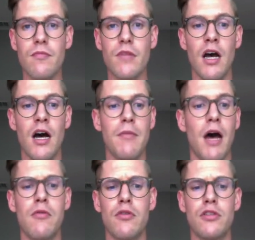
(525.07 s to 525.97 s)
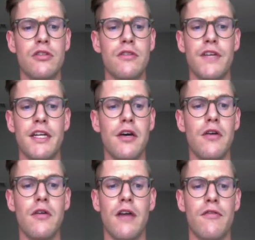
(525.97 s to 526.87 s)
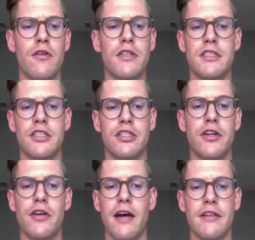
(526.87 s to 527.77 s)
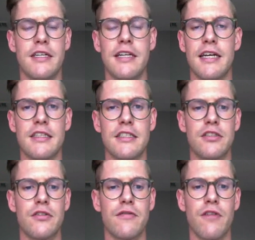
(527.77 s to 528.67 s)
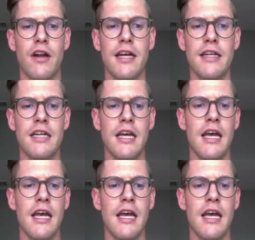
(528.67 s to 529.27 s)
Um, I will do a video, of course, to show you how to connect this to a front end